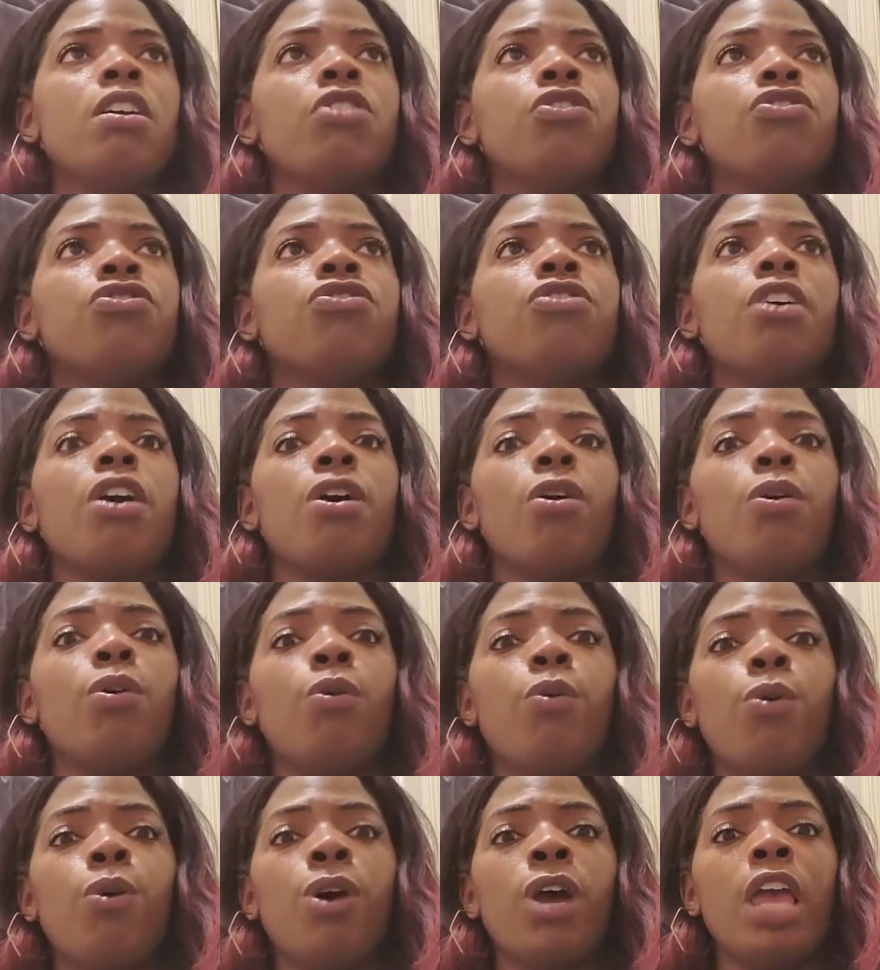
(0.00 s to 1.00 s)

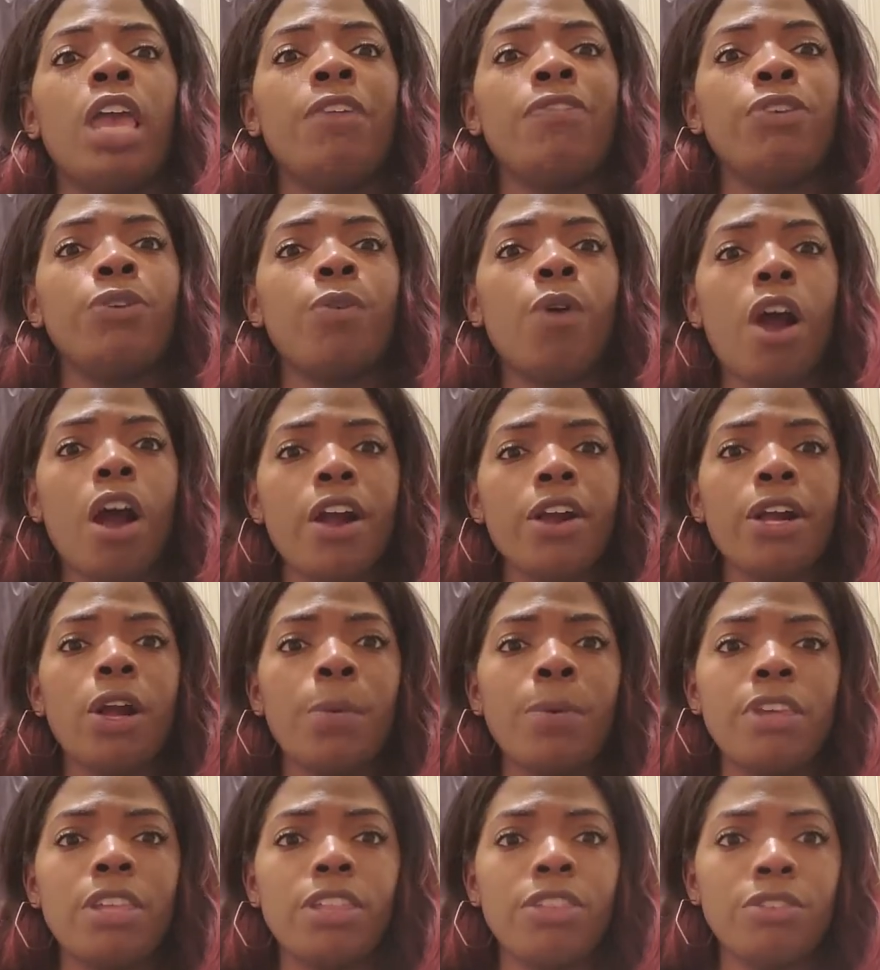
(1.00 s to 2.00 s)
So if you are
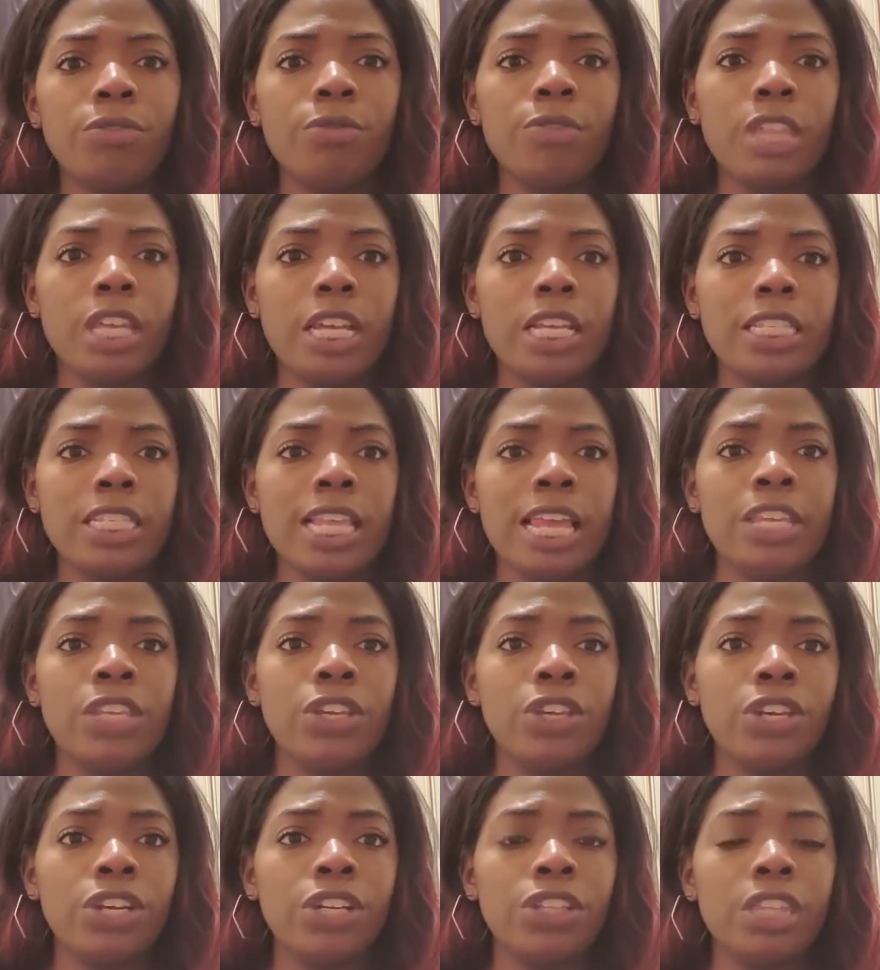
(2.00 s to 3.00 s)
going through this and
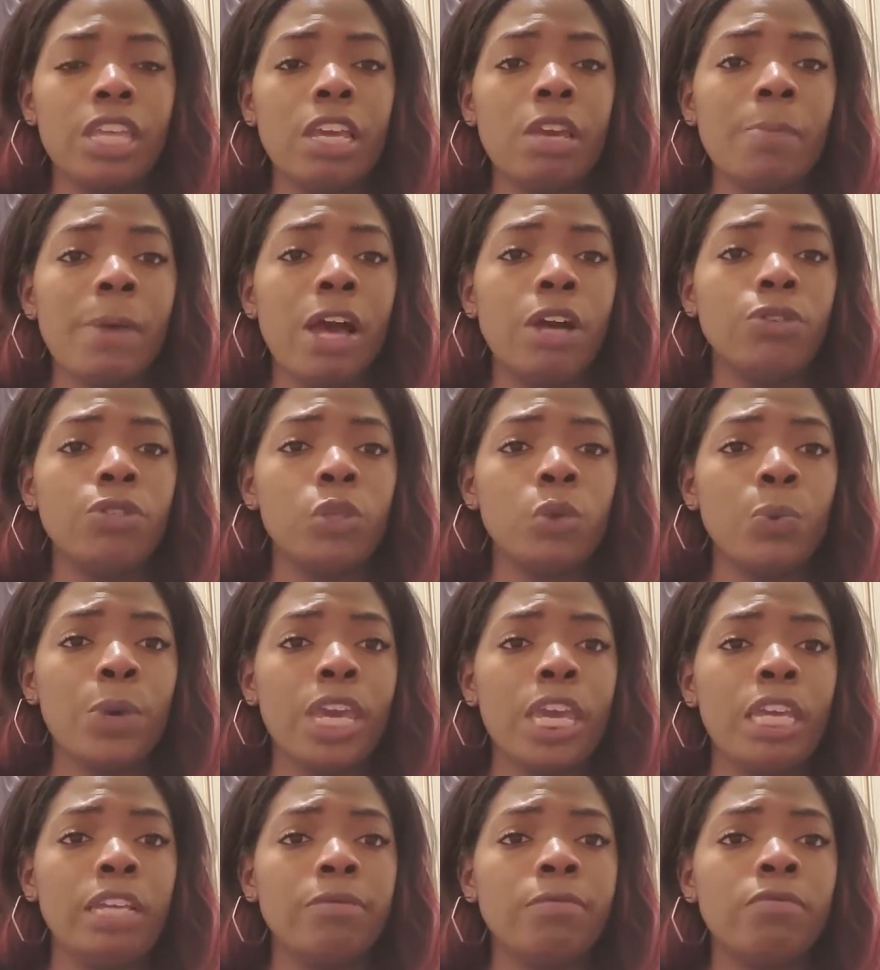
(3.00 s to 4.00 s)
you're thinking about
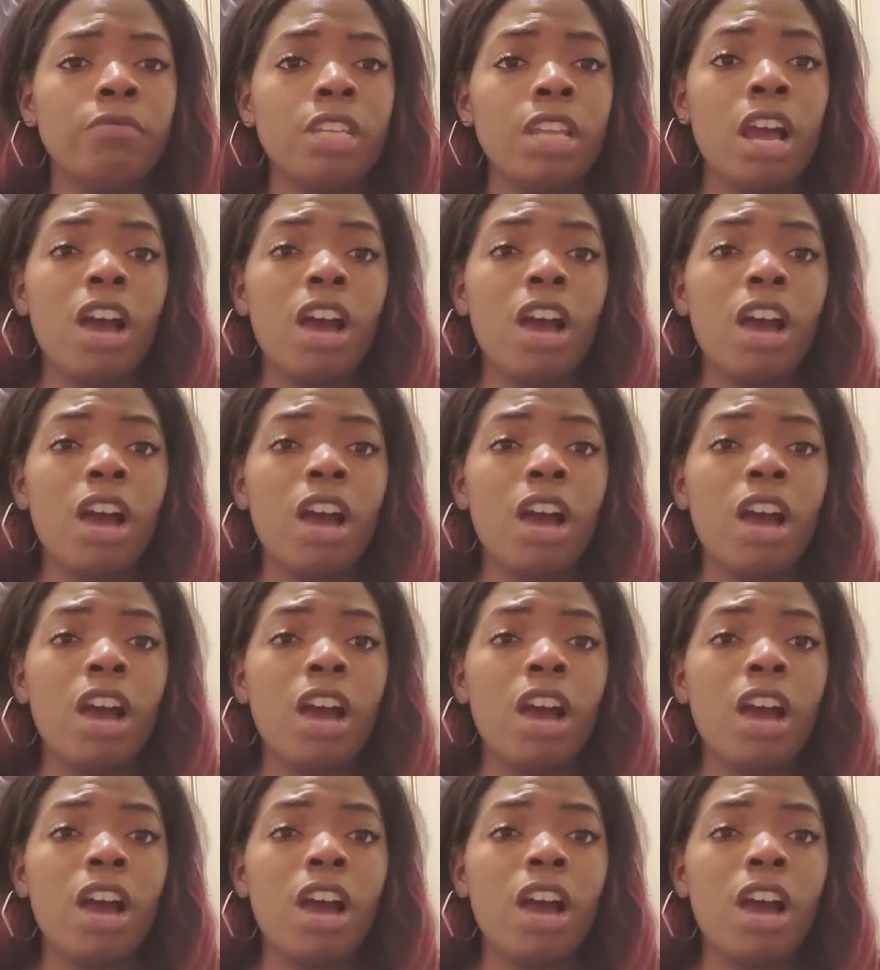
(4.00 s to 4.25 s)
doing